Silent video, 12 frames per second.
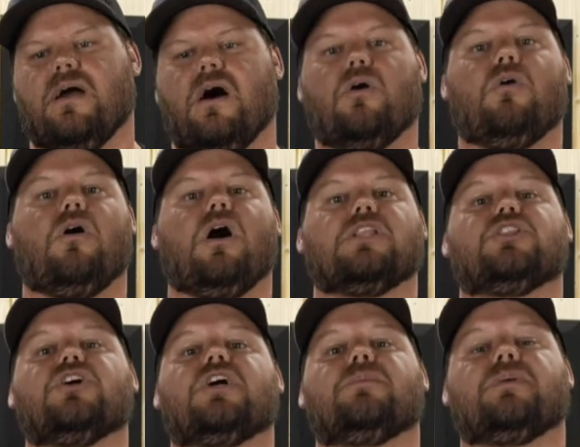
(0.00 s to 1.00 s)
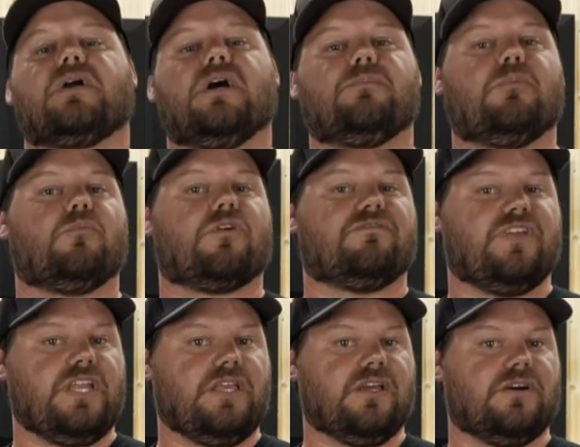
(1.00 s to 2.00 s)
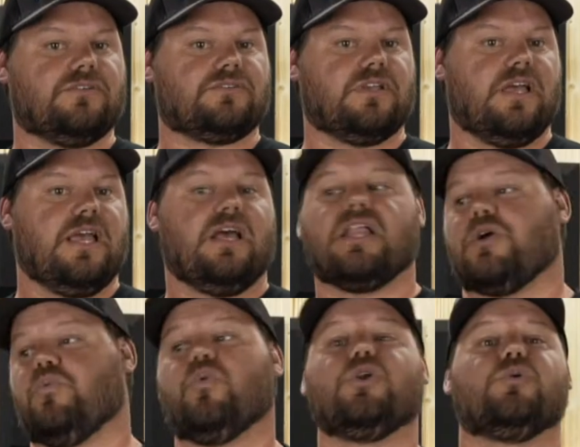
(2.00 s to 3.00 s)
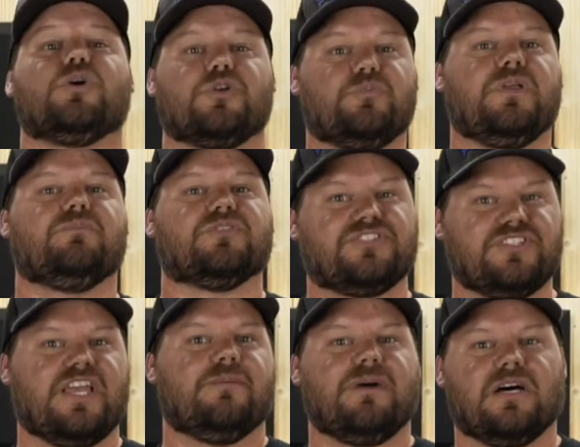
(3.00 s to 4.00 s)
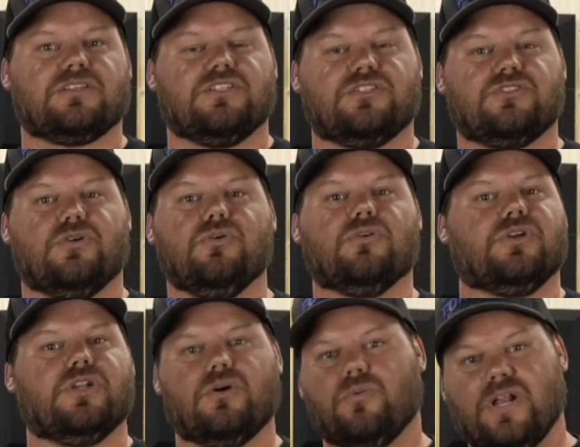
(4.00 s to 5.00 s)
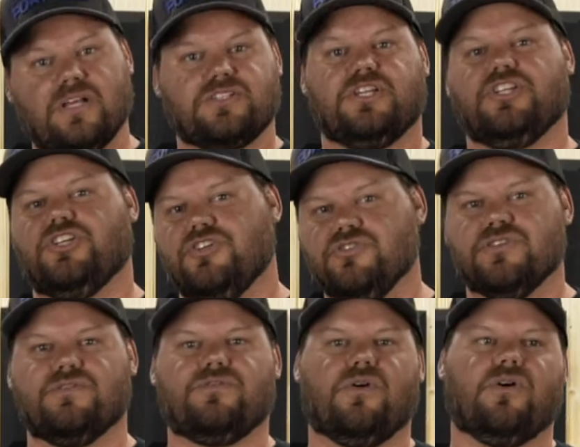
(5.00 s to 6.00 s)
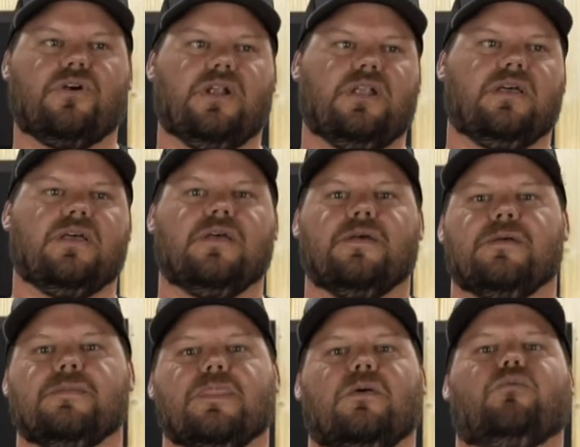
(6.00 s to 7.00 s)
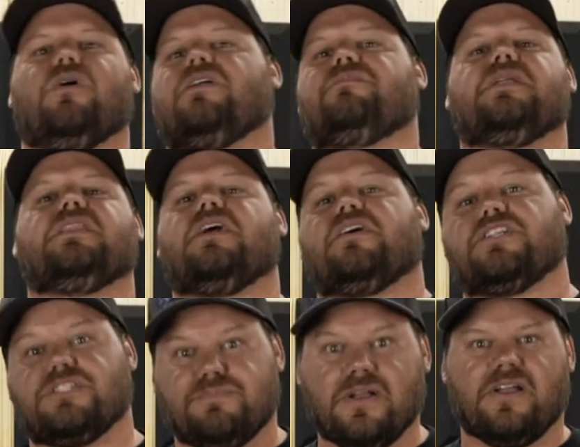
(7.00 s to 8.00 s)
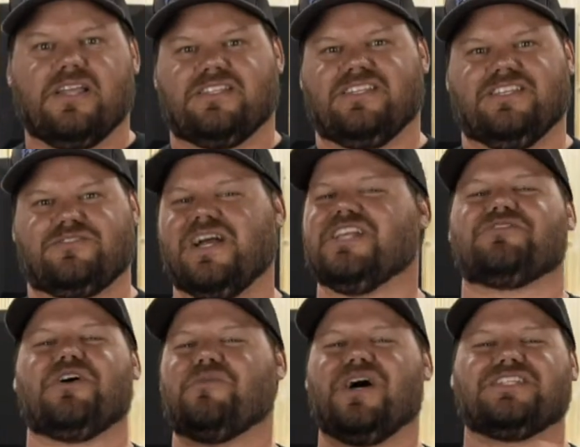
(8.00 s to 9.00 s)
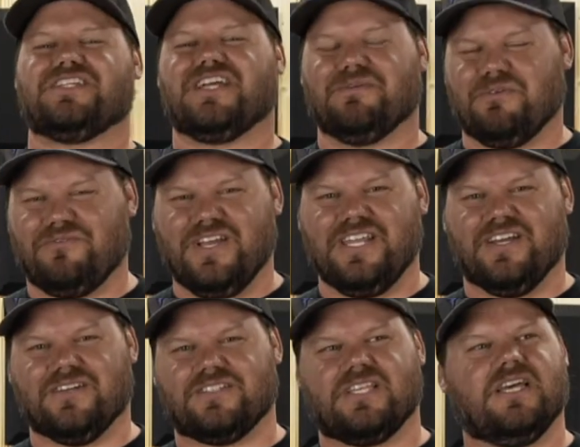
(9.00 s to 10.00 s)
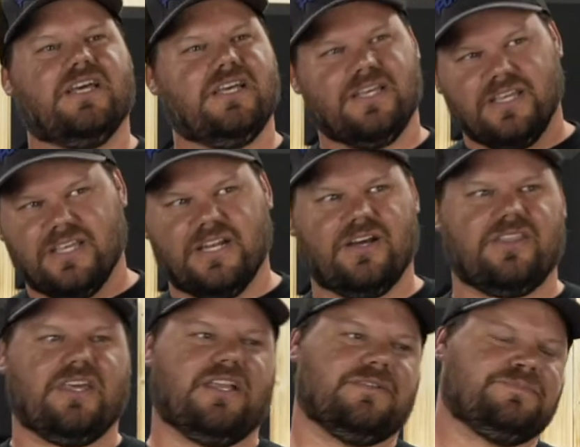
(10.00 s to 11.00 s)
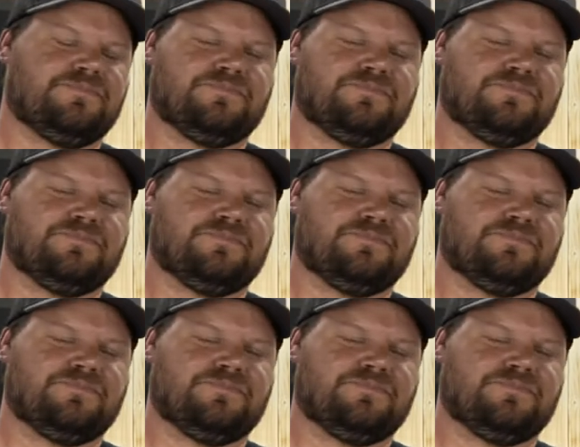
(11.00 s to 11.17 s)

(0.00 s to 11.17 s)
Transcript: I look up a couple more videos. Like, what do other people say about this tool? What else can you use it for? And what have been their experiences, right? So I watch a couple videos. Then